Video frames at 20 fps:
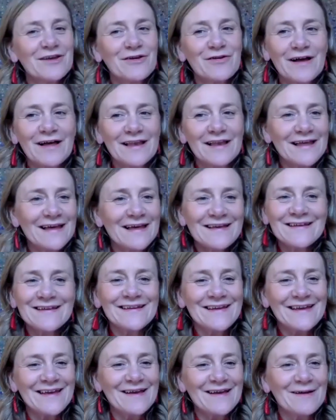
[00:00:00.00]
you, Hala.
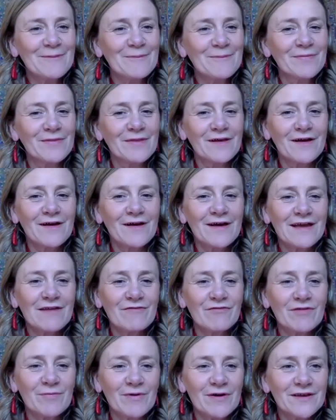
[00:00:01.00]
Hi,
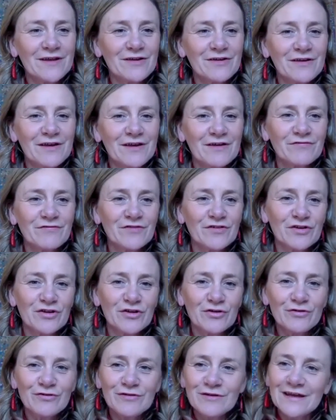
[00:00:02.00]
everybody. Good
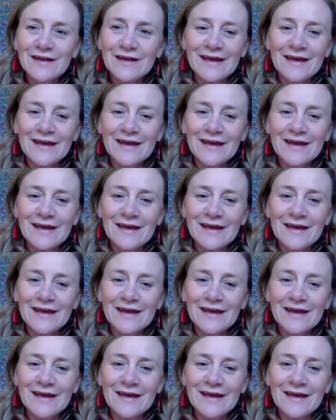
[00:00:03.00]
afternoon.